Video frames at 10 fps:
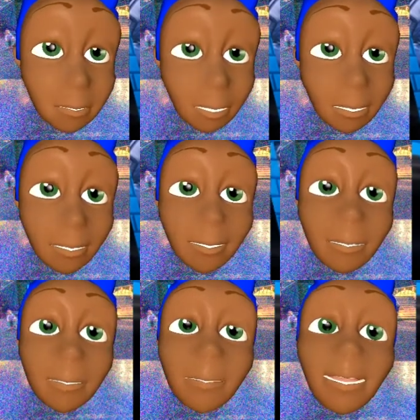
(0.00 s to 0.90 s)
Excuse
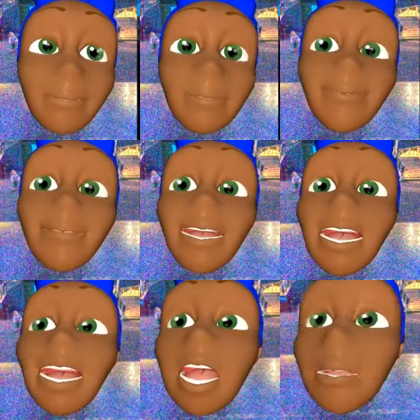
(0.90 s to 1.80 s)
me.
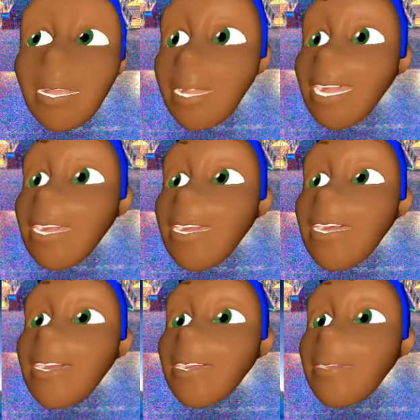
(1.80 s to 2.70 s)
All that we need to
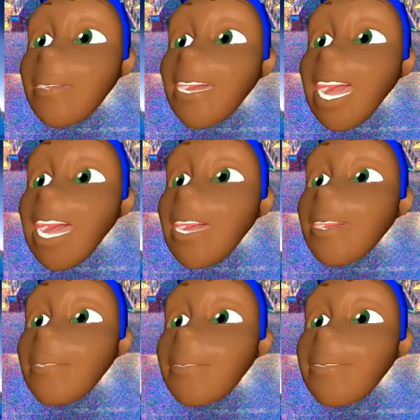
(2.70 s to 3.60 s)
do
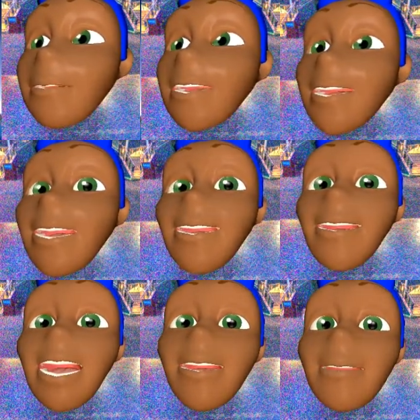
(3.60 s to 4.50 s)
now is
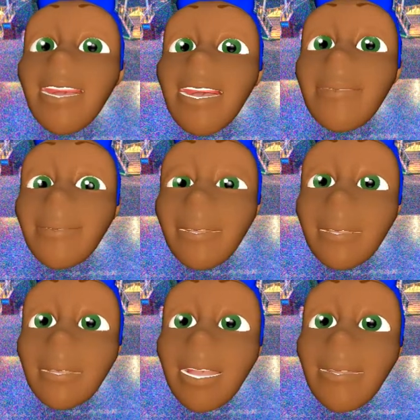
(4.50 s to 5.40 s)
decorate
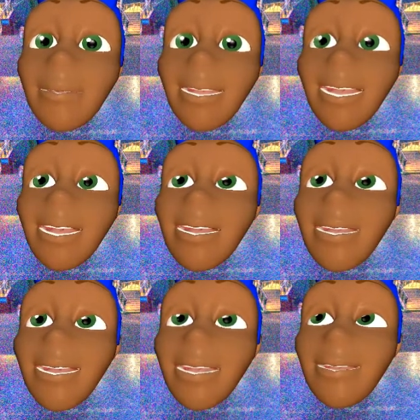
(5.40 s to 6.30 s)
with, we need another
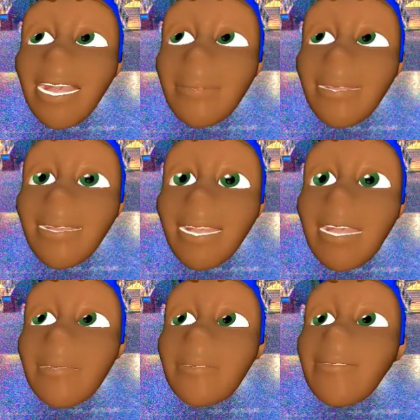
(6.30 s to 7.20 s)
set of tables.
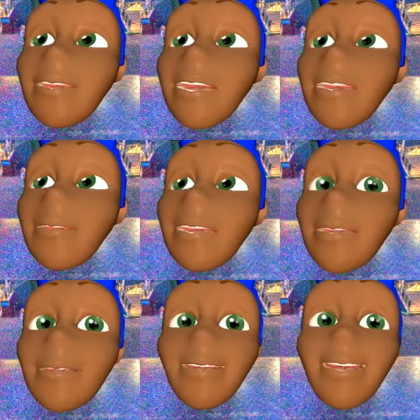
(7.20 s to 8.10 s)
Oh, the other
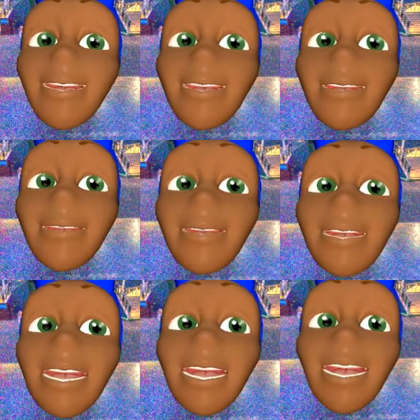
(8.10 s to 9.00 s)
thing we should do
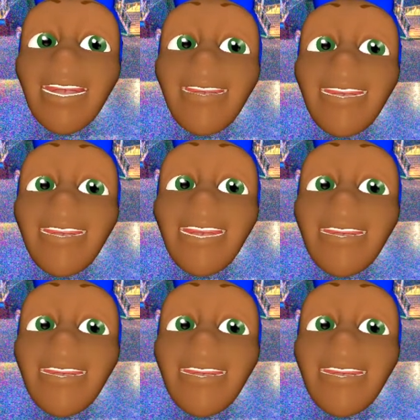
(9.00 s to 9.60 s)
is let's get